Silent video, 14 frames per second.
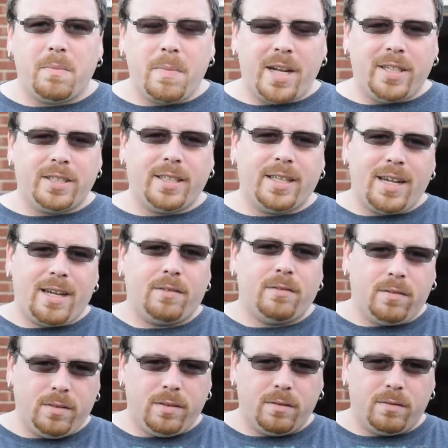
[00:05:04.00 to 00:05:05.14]
managed to get that
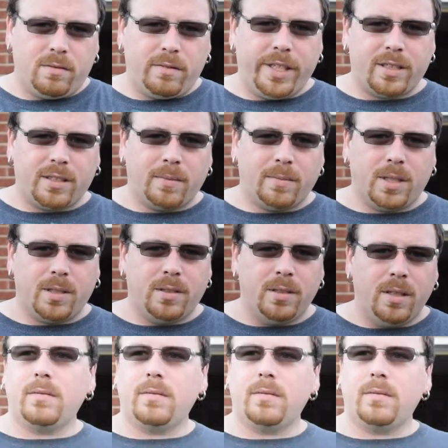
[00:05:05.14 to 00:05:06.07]
reassembled,